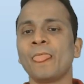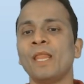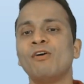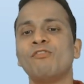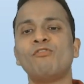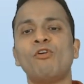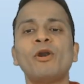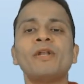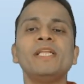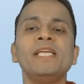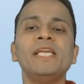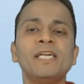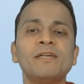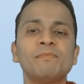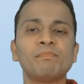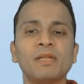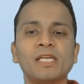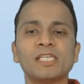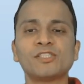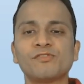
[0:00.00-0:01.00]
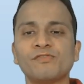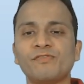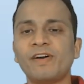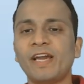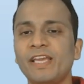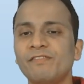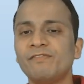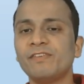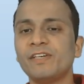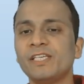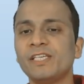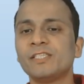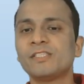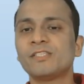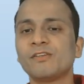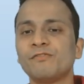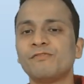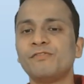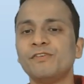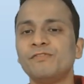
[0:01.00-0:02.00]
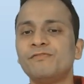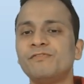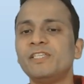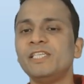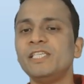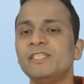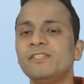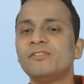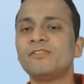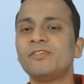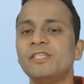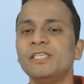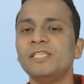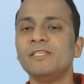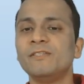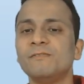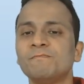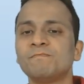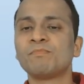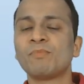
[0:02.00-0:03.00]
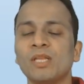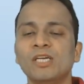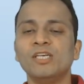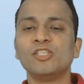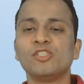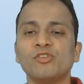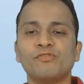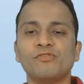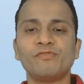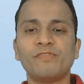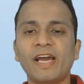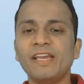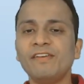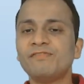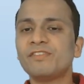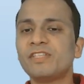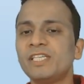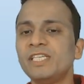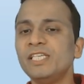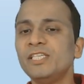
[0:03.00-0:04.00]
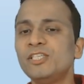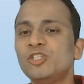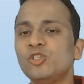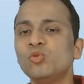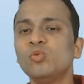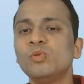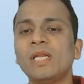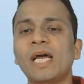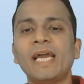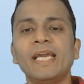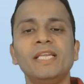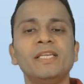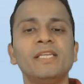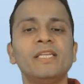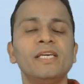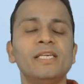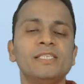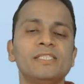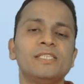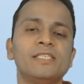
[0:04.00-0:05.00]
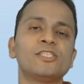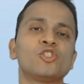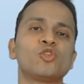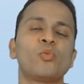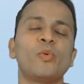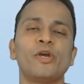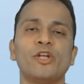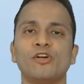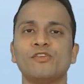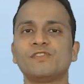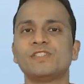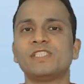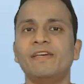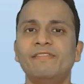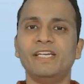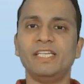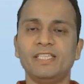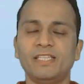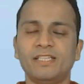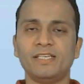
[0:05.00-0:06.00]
48 plus 5 is 53. So 5329 is the square of 73.